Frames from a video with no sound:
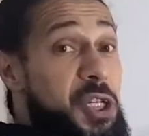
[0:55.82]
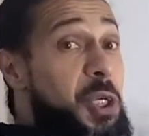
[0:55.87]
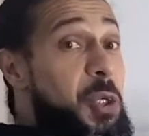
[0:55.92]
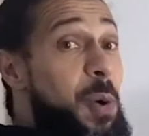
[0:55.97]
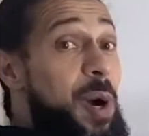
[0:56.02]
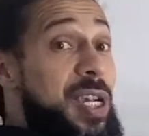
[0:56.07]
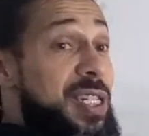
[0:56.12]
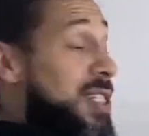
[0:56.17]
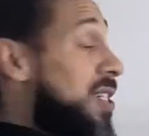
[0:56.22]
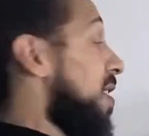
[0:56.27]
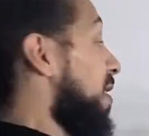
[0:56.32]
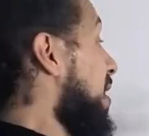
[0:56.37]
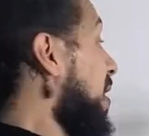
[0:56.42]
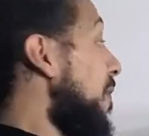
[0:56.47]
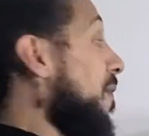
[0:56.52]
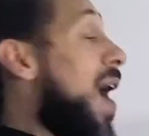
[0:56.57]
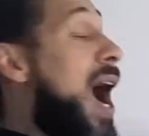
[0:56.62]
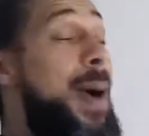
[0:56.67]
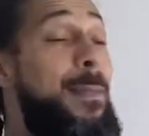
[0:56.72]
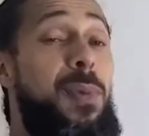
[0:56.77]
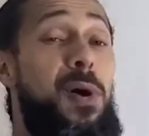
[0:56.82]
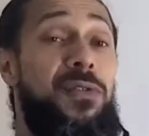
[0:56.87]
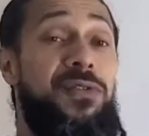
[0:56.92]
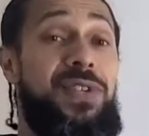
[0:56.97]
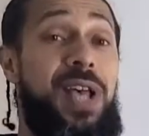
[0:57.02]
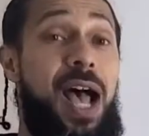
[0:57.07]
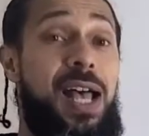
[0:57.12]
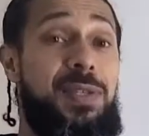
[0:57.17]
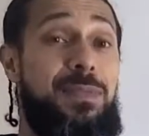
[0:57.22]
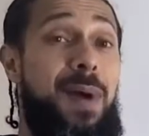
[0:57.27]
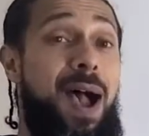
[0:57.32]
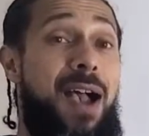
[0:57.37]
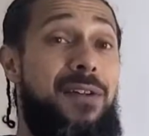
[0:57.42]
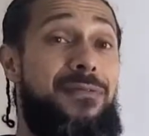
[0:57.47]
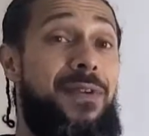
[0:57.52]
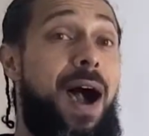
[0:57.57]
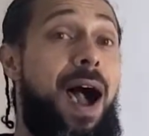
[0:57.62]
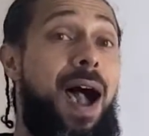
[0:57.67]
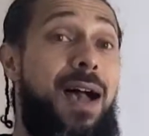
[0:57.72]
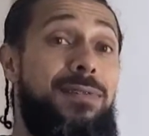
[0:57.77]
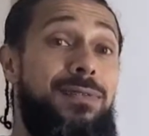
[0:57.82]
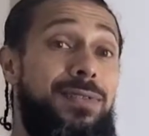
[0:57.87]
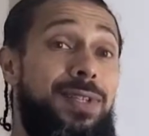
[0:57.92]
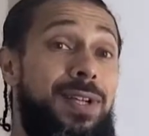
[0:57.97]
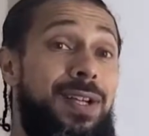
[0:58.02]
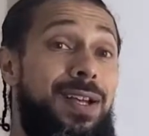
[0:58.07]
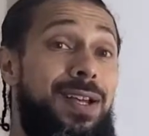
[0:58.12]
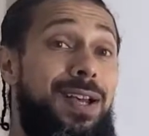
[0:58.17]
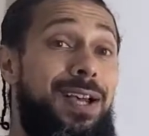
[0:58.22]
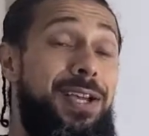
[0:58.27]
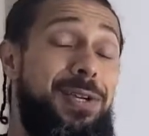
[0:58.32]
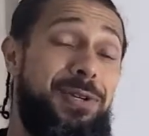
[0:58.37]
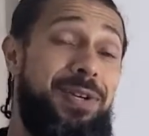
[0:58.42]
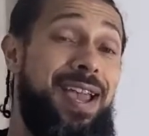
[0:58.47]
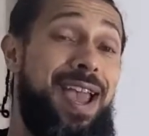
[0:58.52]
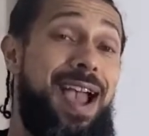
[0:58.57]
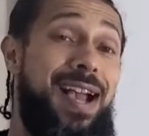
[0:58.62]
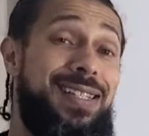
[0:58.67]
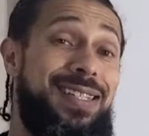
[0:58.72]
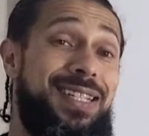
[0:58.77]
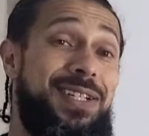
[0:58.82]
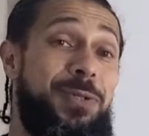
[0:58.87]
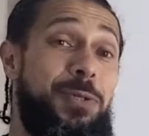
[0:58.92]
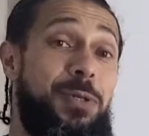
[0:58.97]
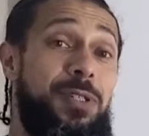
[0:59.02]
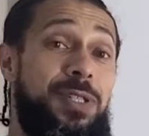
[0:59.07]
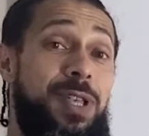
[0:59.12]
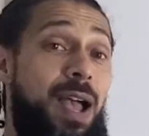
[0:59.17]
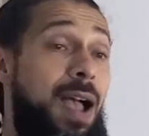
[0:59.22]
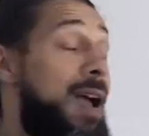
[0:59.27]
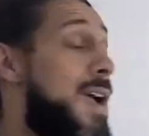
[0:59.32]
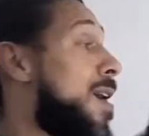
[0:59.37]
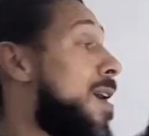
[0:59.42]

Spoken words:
equation. Divide both sides by 5. You get x equals,